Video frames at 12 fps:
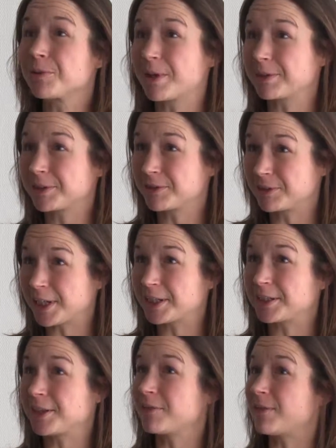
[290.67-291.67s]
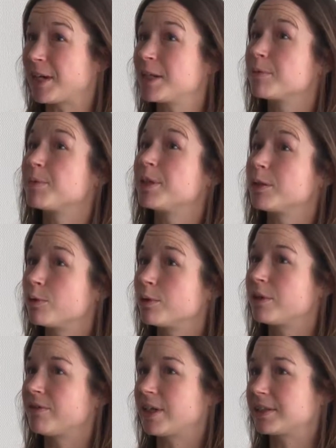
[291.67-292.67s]
amount of data available in
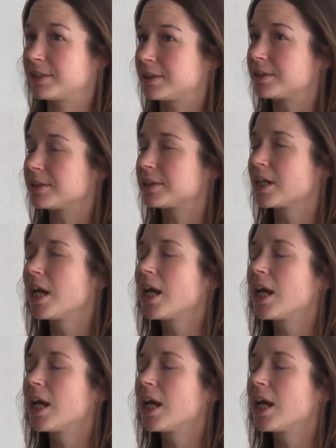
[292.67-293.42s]
all of our cities.